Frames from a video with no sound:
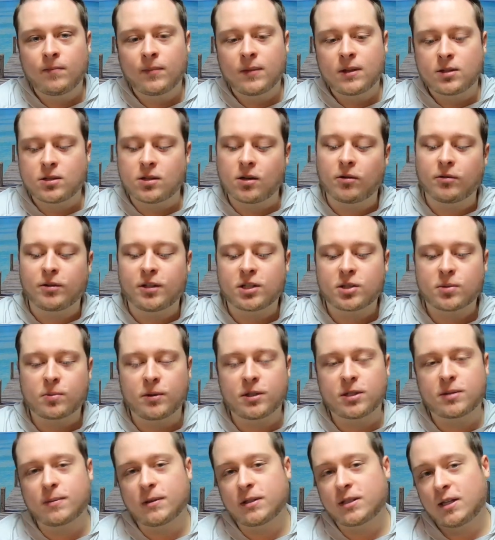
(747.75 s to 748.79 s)
So this
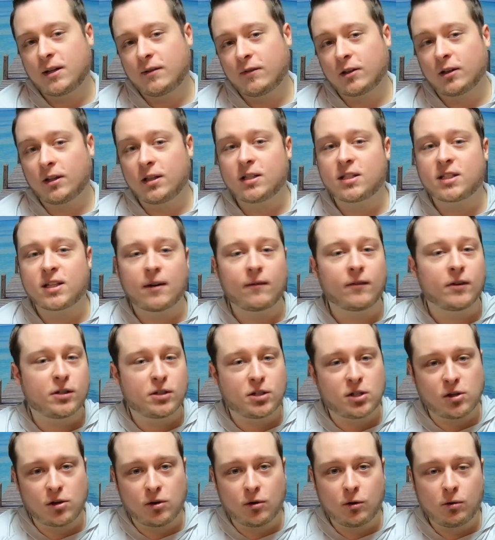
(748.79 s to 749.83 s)
one specifically
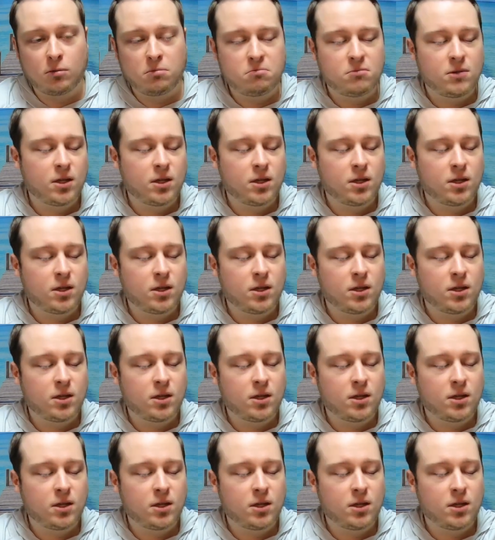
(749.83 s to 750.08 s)
7.2.